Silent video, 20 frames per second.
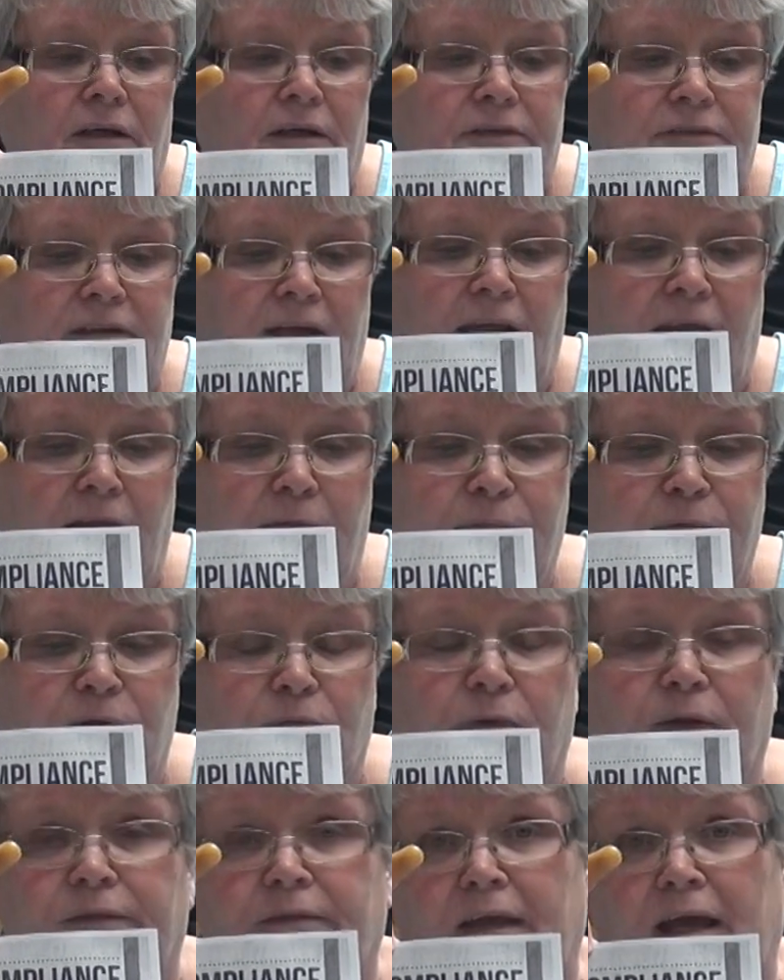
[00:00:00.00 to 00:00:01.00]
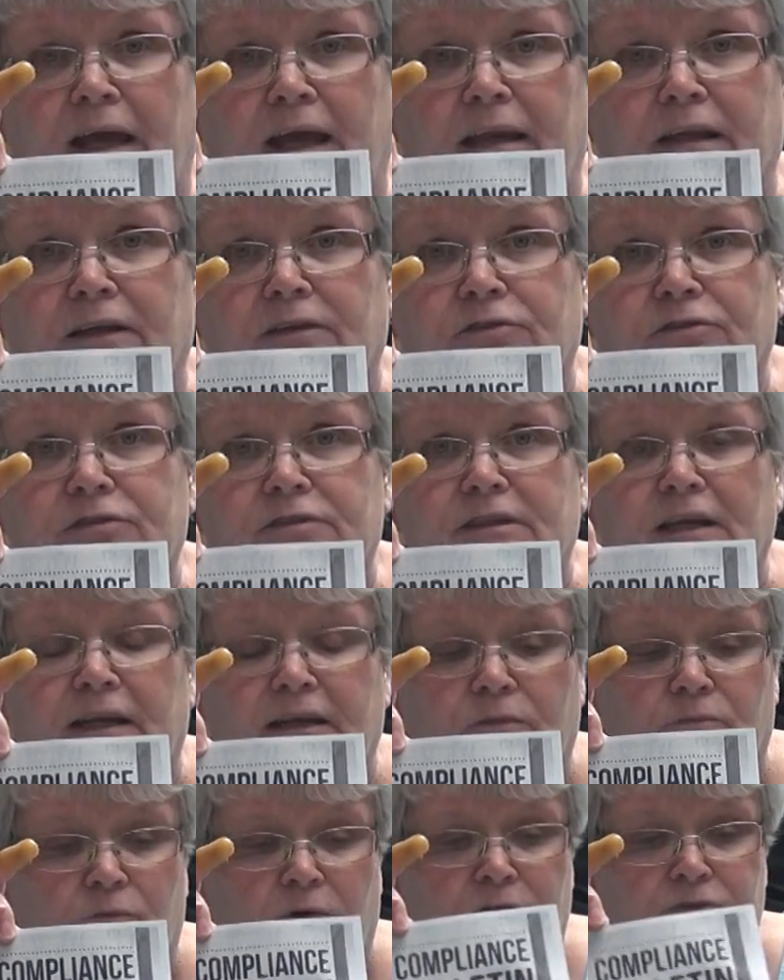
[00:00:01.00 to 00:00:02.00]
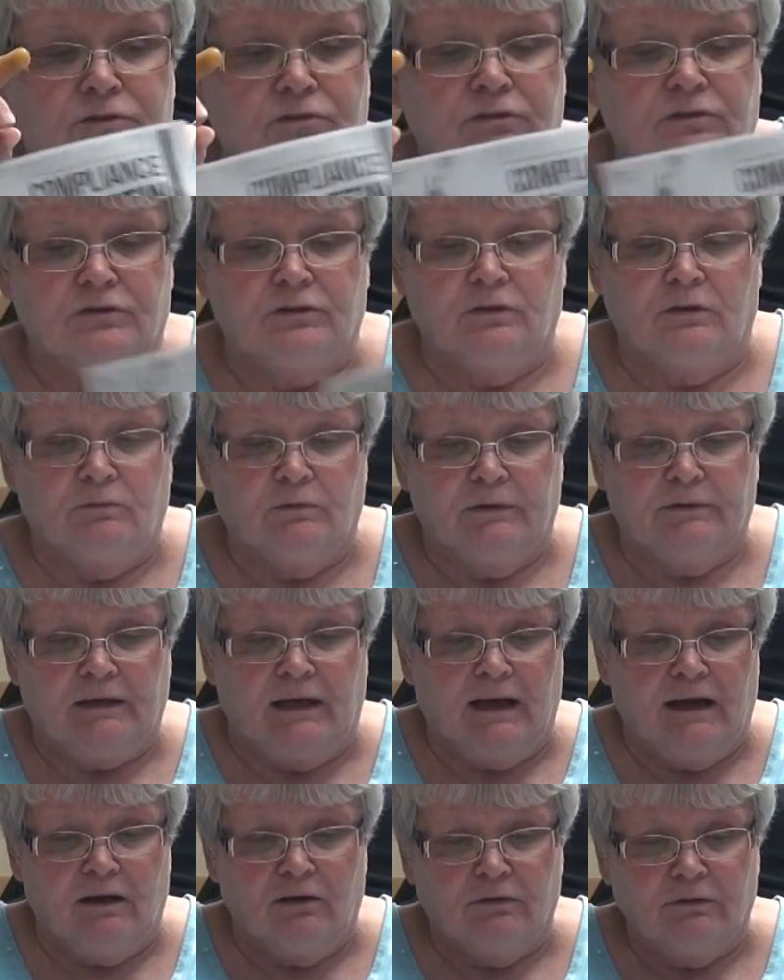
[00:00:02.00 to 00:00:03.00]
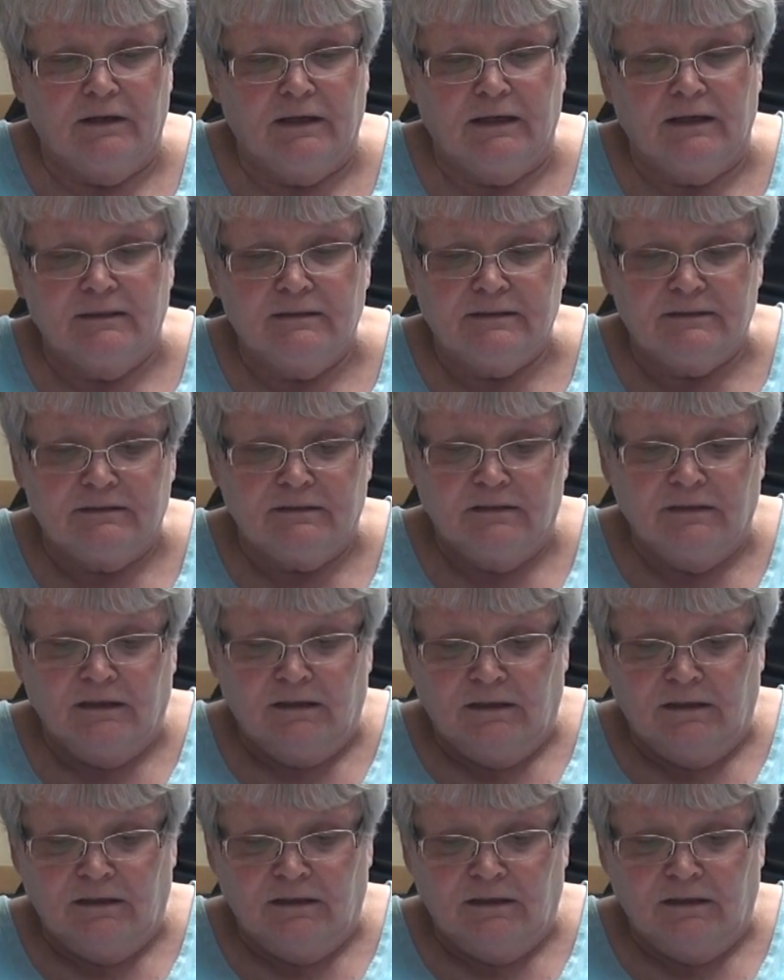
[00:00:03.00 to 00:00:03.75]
to help you with that, understanding what you're doing with the IRS.